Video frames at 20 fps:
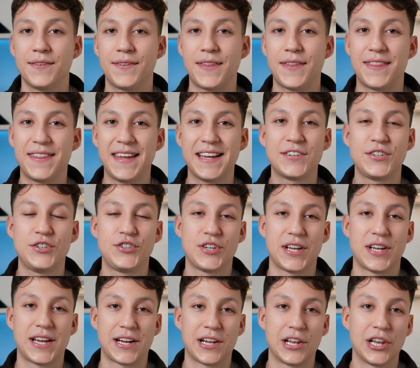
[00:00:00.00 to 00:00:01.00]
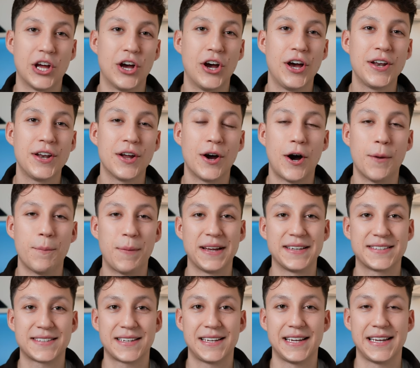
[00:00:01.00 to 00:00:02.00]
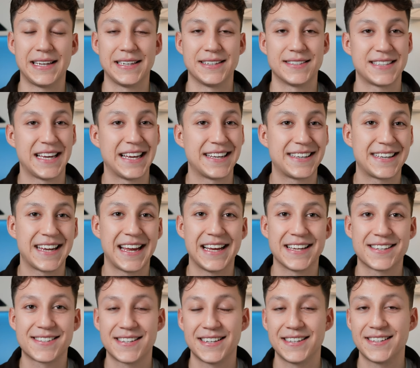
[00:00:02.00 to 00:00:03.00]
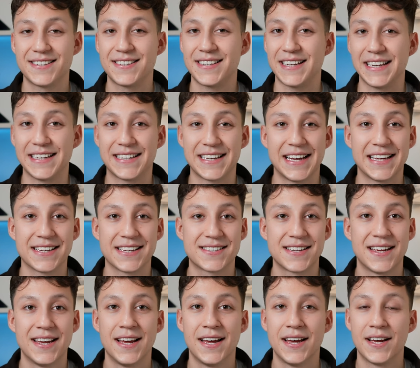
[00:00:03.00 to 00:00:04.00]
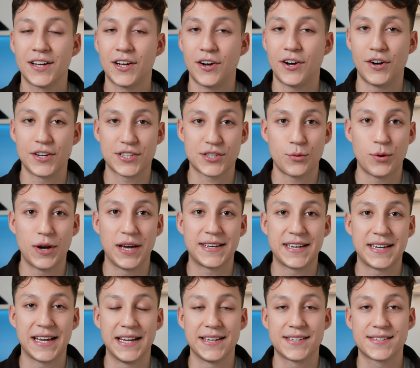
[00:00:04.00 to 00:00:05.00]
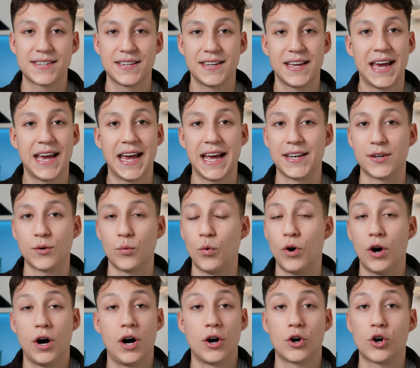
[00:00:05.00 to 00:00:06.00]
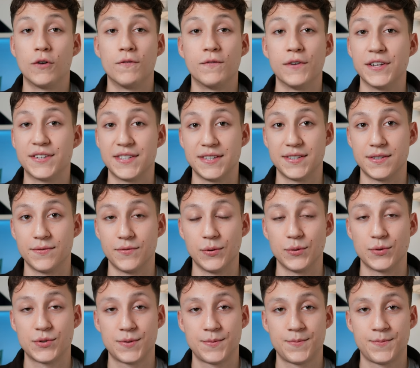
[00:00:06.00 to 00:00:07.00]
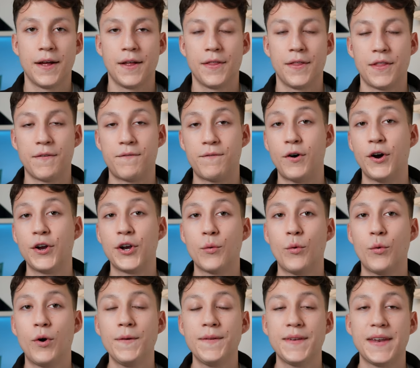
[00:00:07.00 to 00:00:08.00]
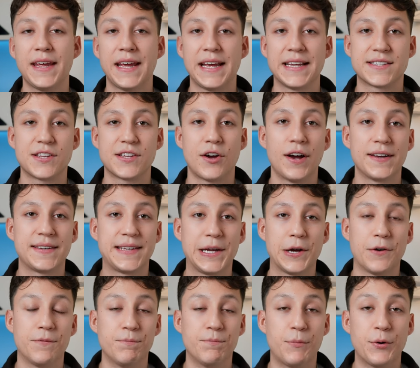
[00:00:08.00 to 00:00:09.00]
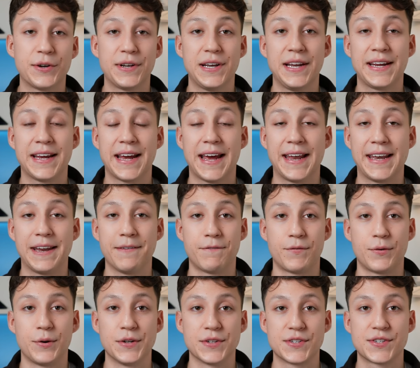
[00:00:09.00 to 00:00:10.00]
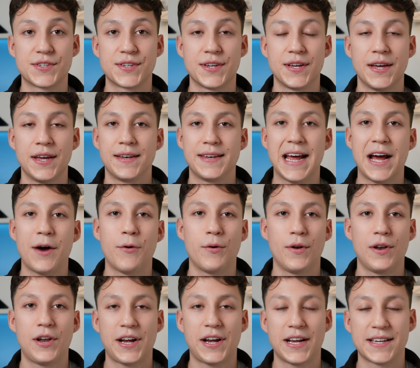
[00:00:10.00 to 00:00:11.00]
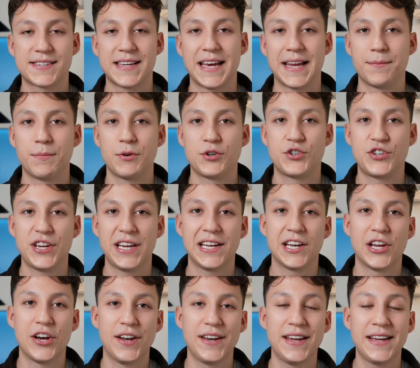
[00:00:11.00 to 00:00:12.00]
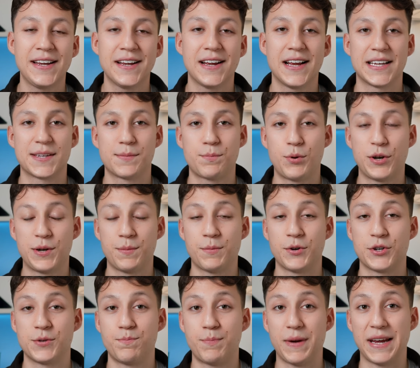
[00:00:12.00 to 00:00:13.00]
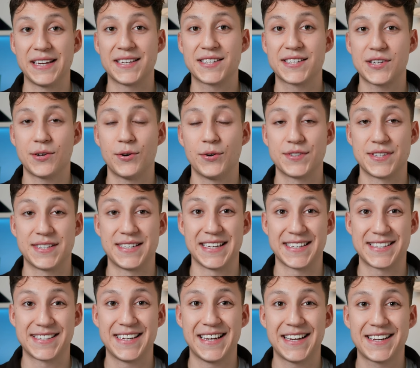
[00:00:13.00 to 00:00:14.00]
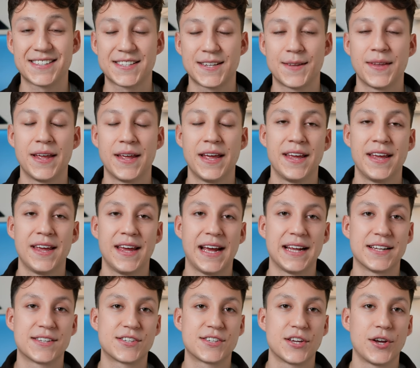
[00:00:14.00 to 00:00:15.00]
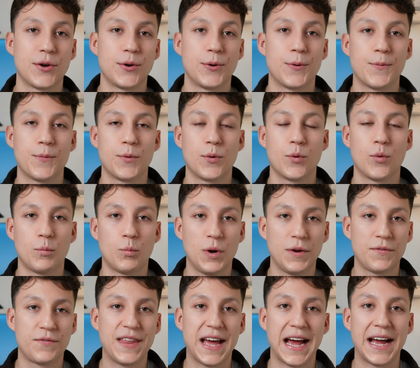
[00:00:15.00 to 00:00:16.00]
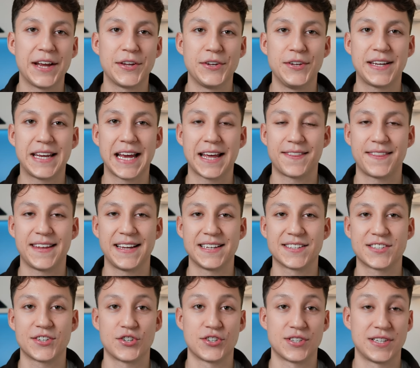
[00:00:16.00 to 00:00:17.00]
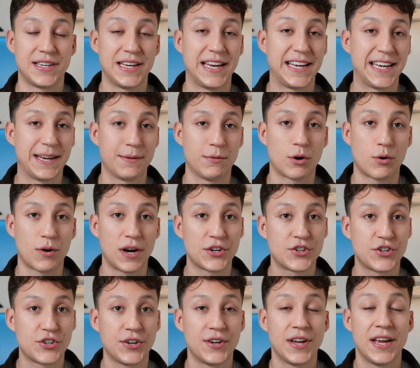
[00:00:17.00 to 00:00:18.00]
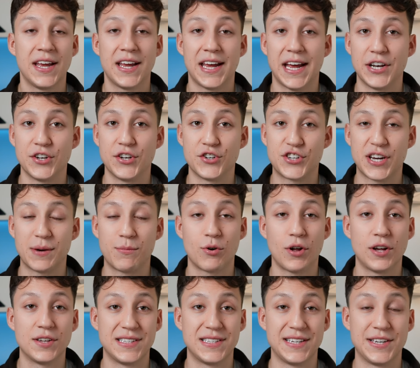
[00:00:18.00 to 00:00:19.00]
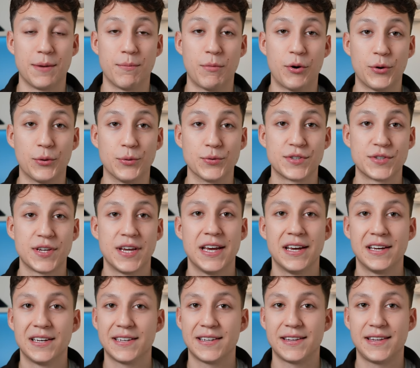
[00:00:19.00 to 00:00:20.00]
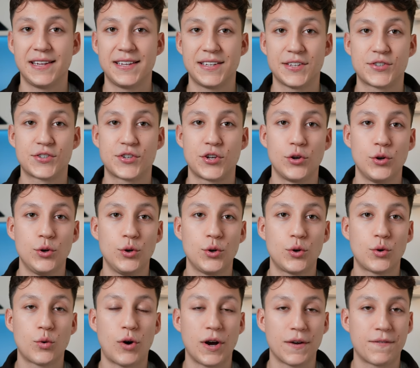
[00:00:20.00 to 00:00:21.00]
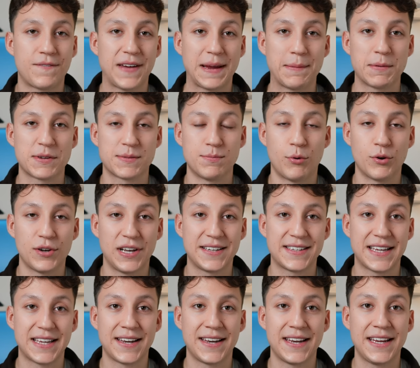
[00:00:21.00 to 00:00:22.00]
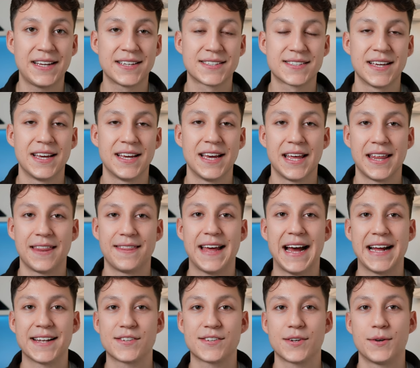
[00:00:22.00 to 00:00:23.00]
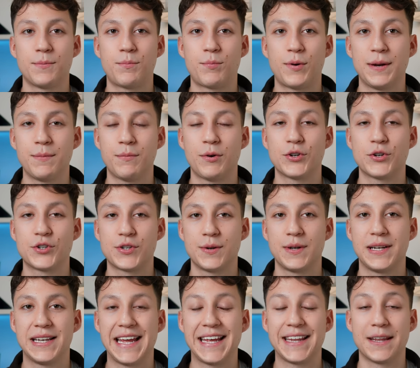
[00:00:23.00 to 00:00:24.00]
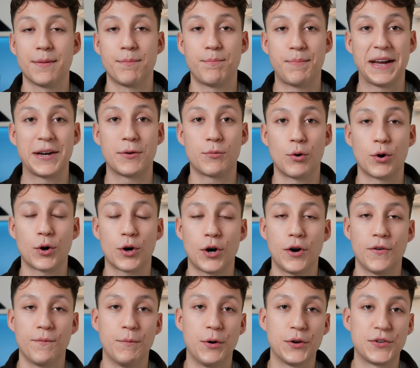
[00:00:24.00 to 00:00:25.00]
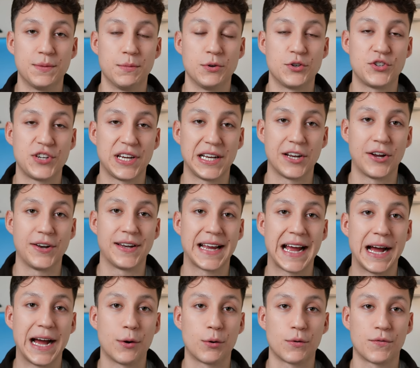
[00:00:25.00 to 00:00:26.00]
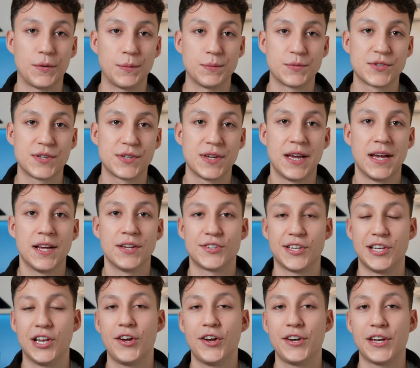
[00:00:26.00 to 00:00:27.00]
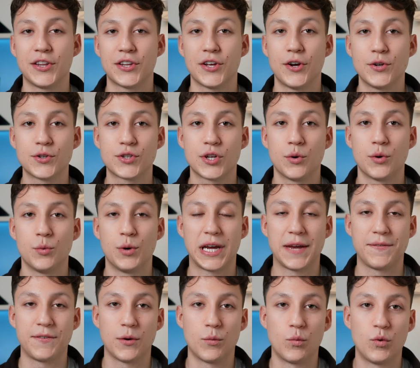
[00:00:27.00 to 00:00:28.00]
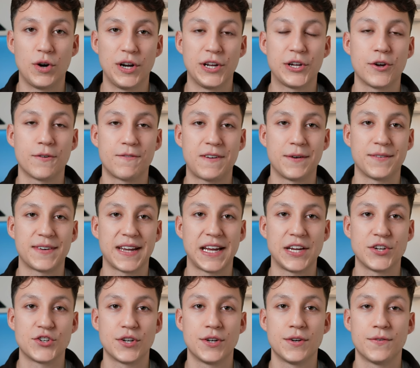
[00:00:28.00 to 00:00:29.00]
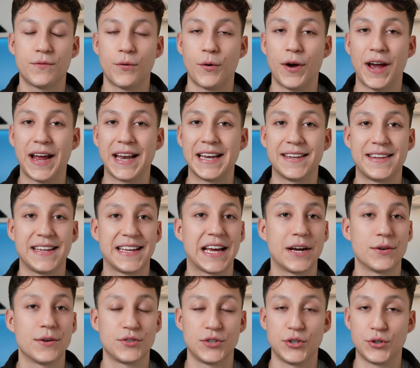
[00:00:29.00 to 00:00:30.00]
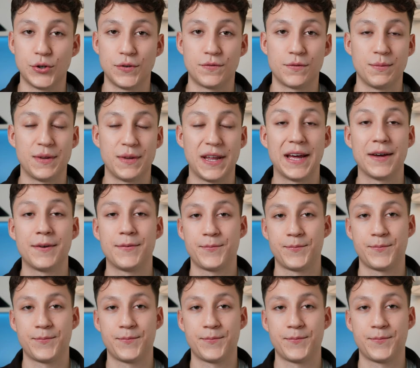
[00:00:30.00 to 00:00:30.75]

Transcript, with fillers: The things you should learn are basically z-test, t-test, chi-square test, and what are confidence intervals. The final one is the idea of modeling and inference. Now, like I said, machine learning is pretty much based on statistics. And so with that, you get things such as linear regression and generalized linear models. These are two quite famous modeling techniques that pretty much lay the bedrock of most of the machine learning algorithms. So learning those will give you a really good foundation for anything else you do from there.